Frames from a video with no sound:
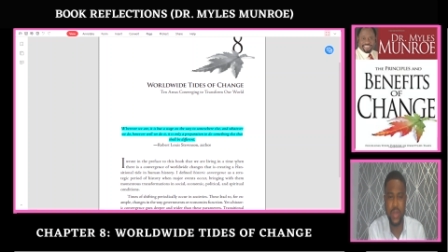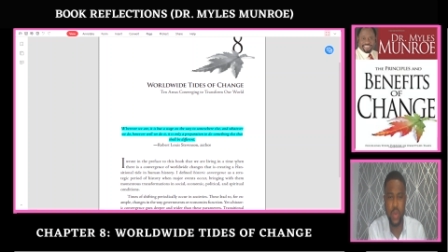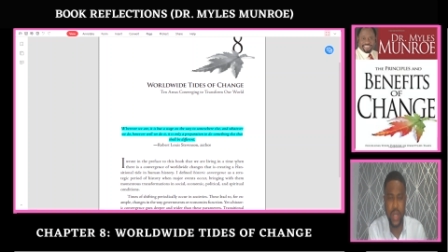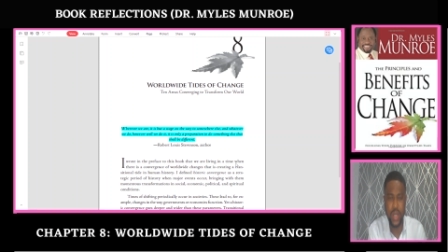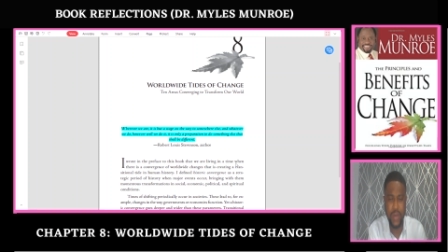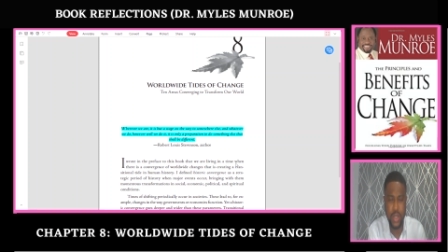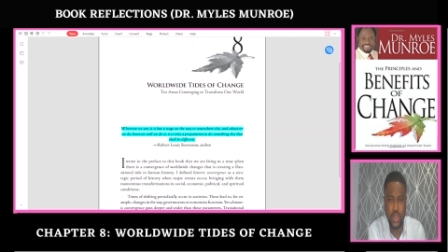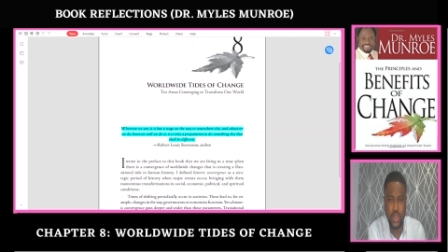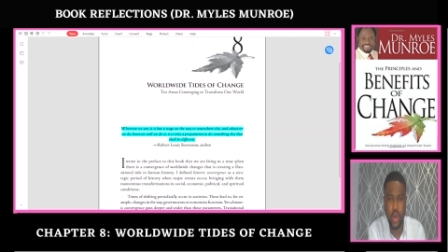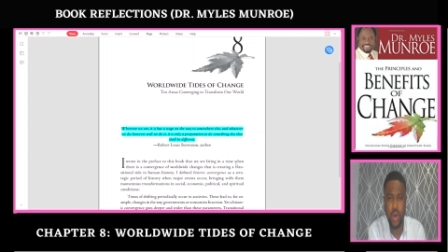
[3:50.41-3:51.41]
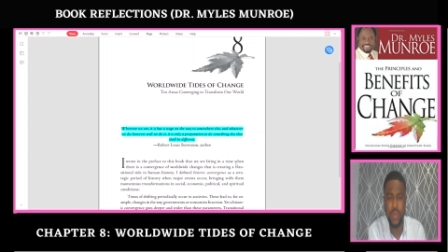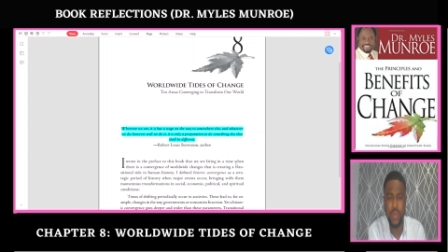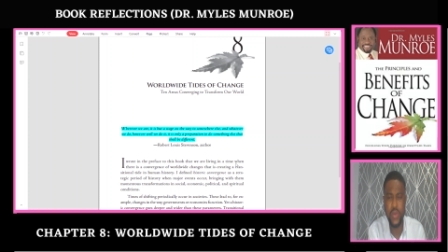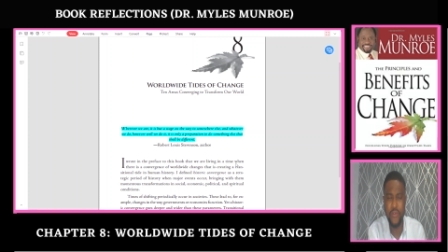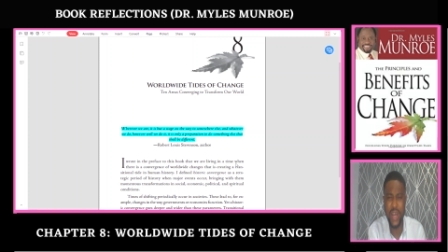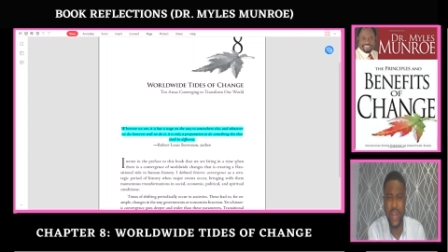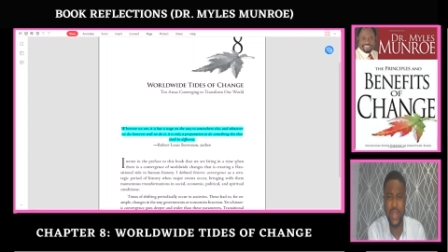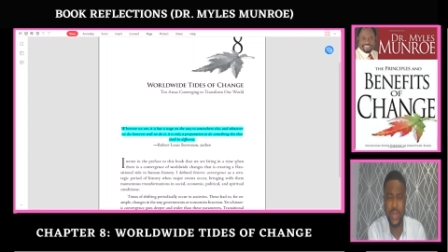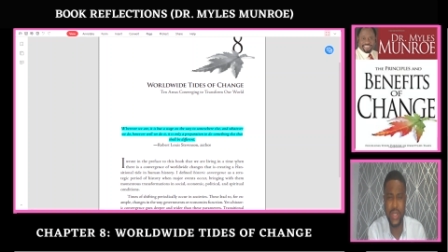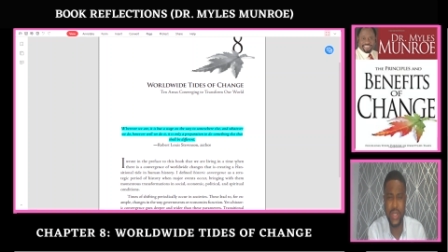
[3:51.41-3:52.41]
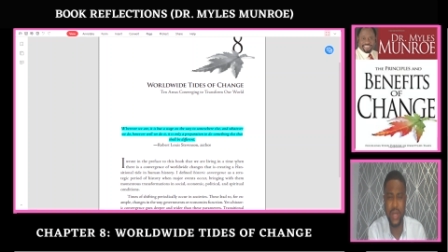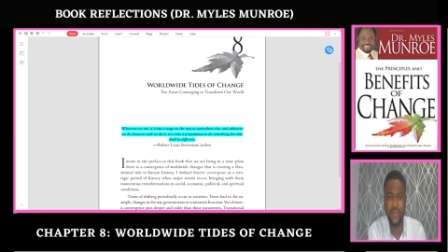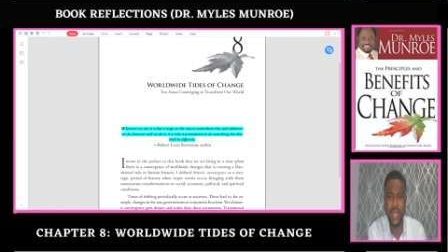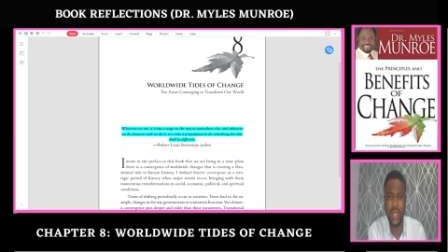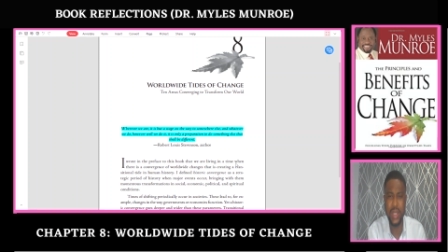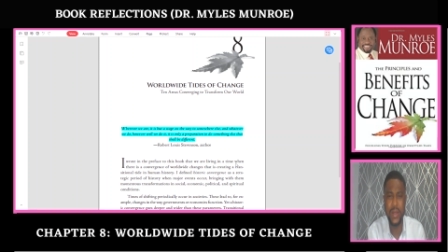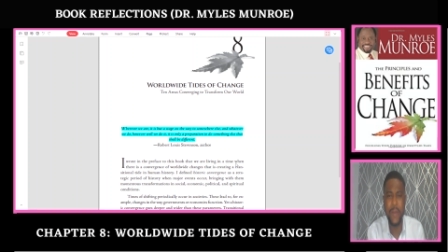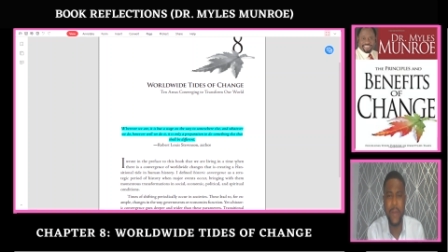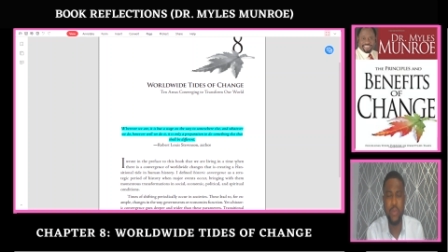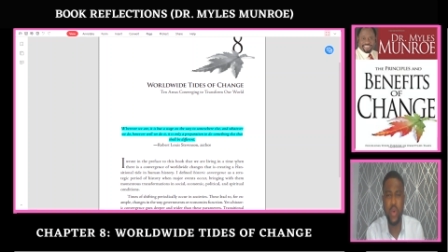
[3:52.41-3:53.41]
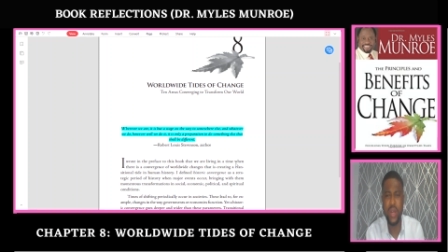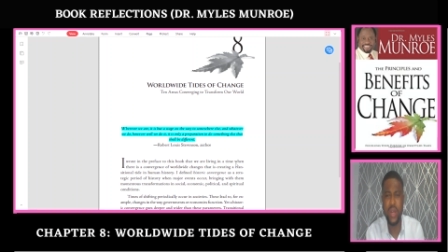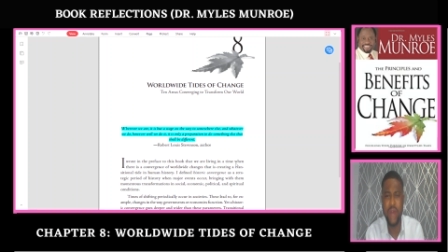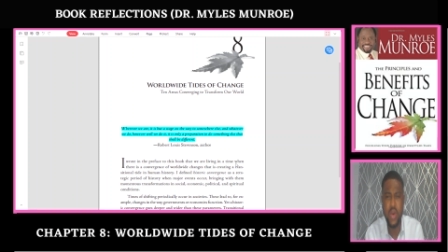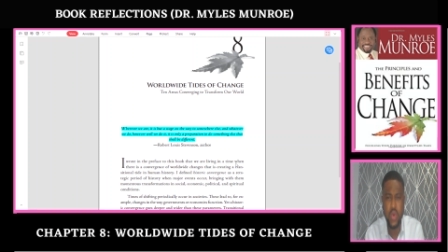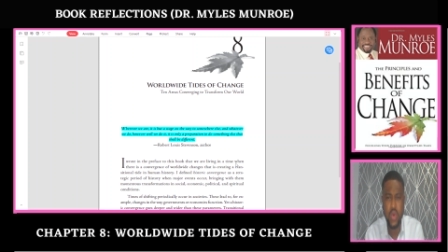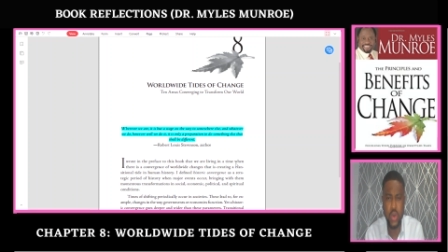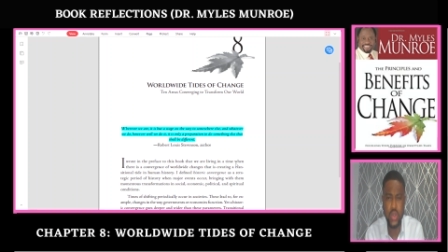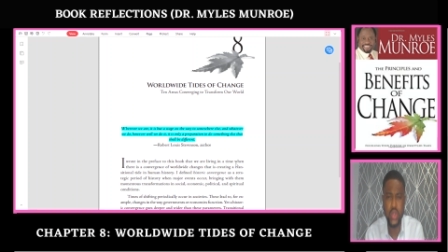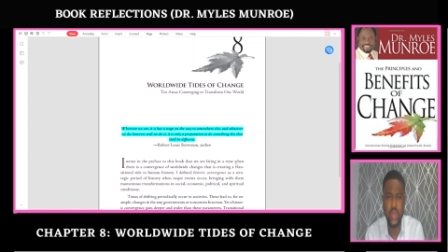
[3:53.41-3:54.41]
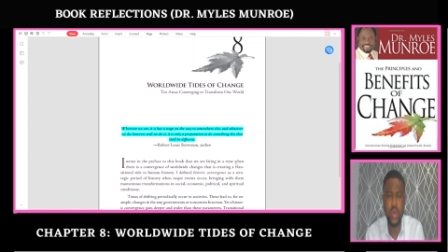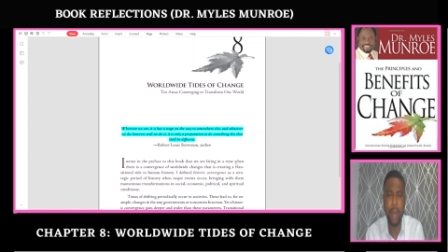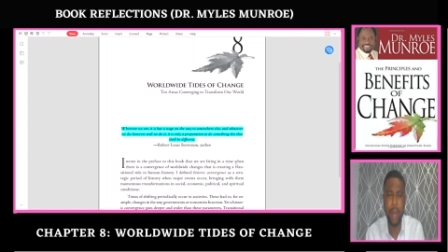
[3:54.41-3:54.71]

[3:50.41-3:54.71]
whatever job you find yourself in, whatever roles you are